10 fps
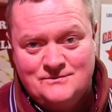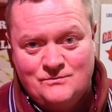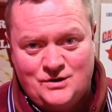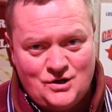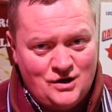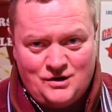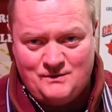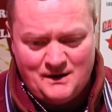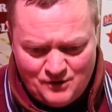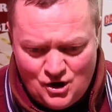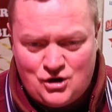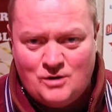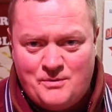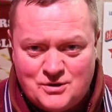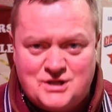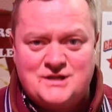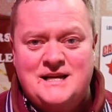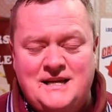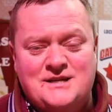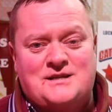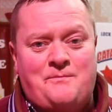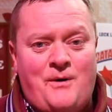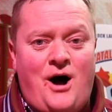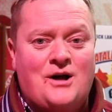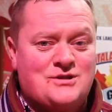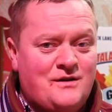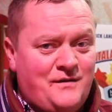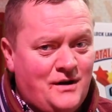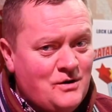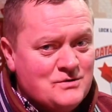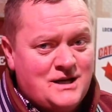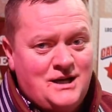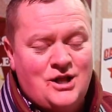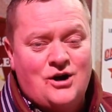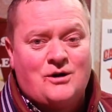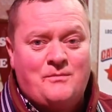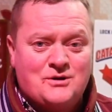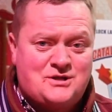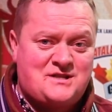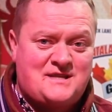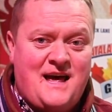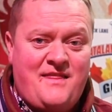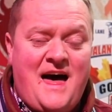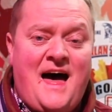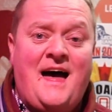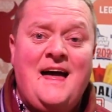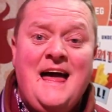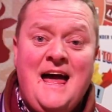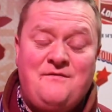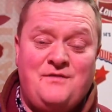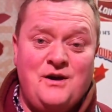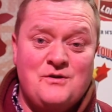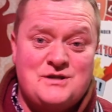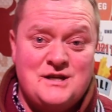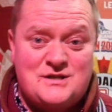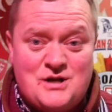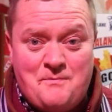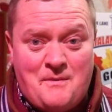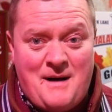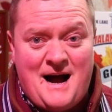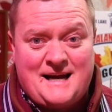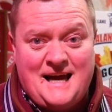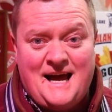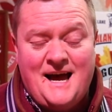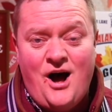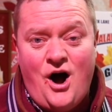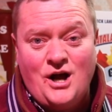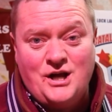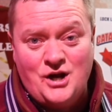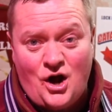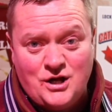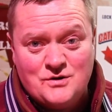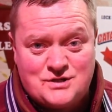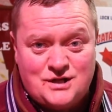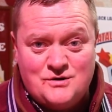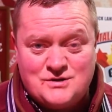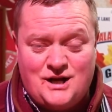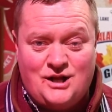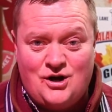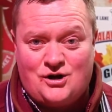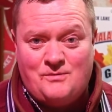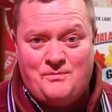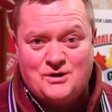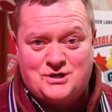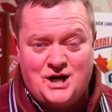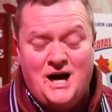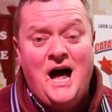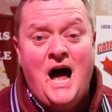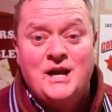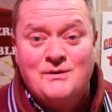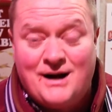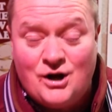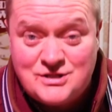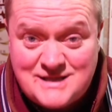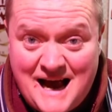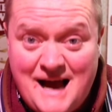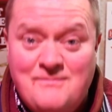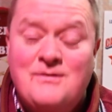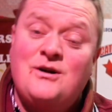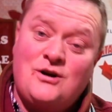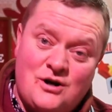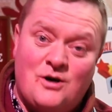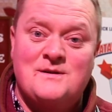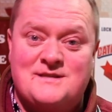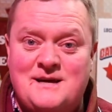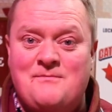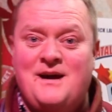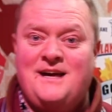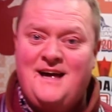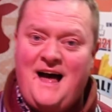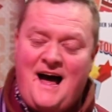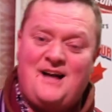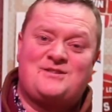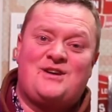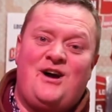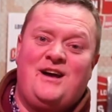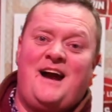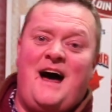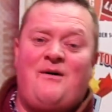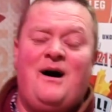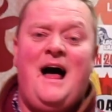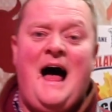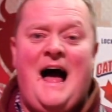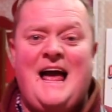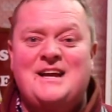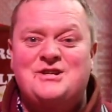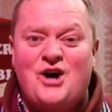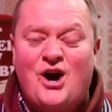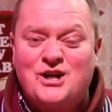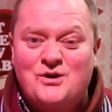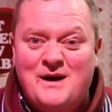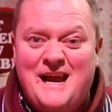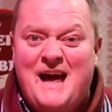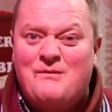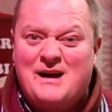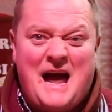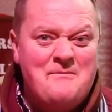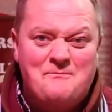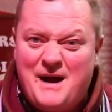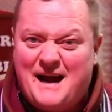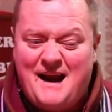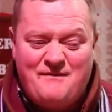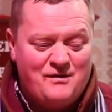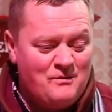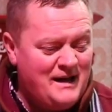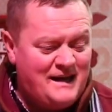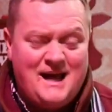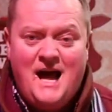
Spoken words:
Local butchers need your support, so if you're using your local butcher, stay there. If you're using supermarket or you're not used to using a local butcher and you haven't got time, come and see me. I'll sort you out. I enjoy doing it. We're getting bigger every week.